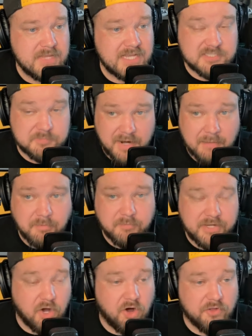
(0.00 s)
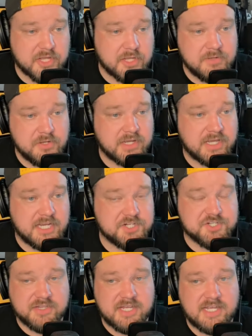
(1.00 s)
It's probably all the
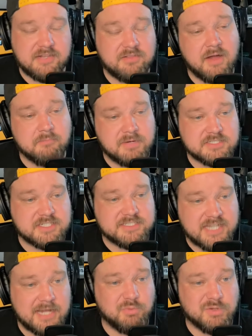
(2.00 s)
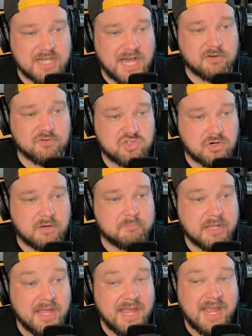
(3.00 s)
communication that Elon Musk has had with Donald Trump
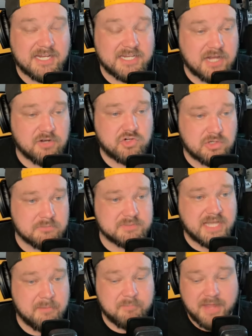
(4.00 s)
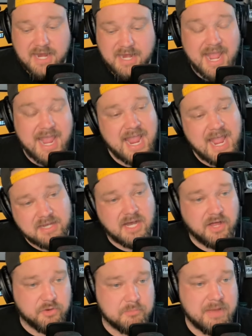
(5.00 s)
and Donald Trump's campaign and
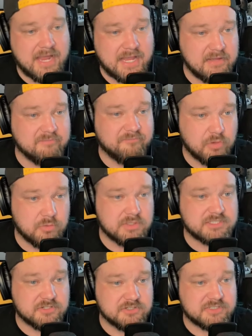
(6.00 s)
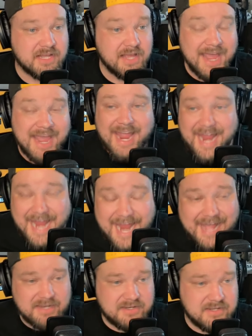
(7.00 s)
other MAGA influencers
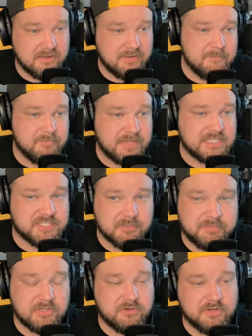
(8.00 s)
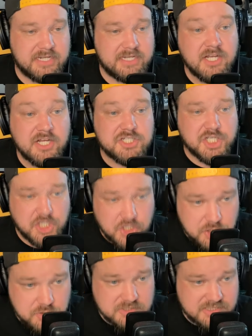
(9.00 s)
and his ability to
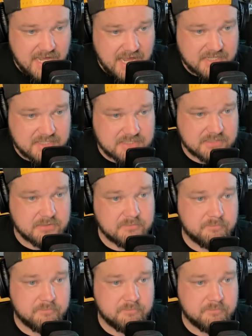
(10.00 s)
use X